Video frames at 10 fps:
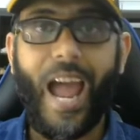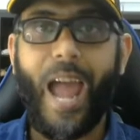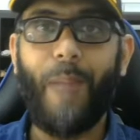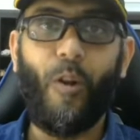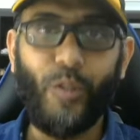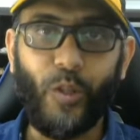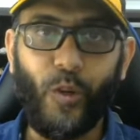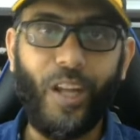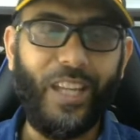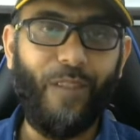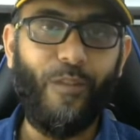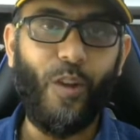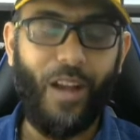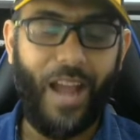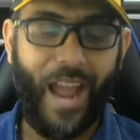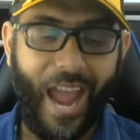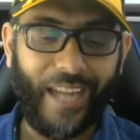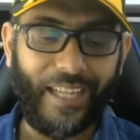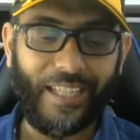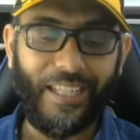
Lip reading: I'm also going to give you a hack